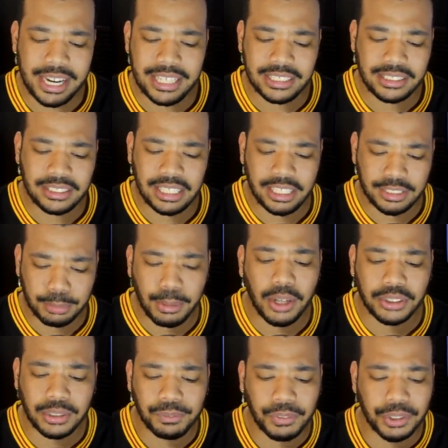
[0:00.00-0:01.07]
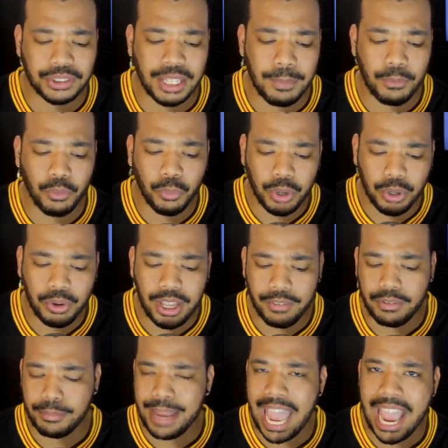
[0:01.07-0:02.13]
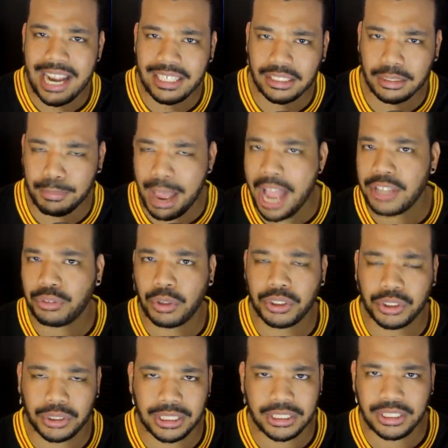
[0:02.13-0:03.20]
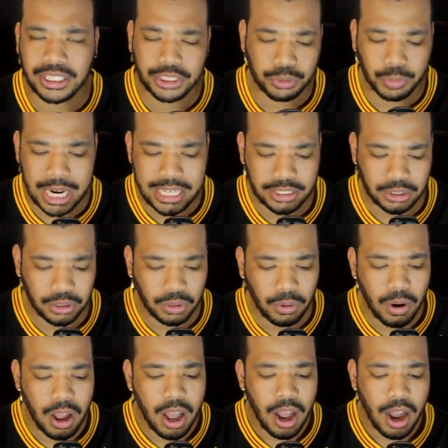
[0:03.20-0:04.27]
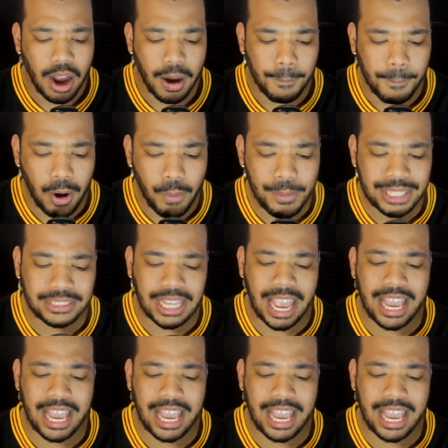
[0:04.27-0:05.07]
His explosive first step will give him an edge as a pass rusher in situational moments.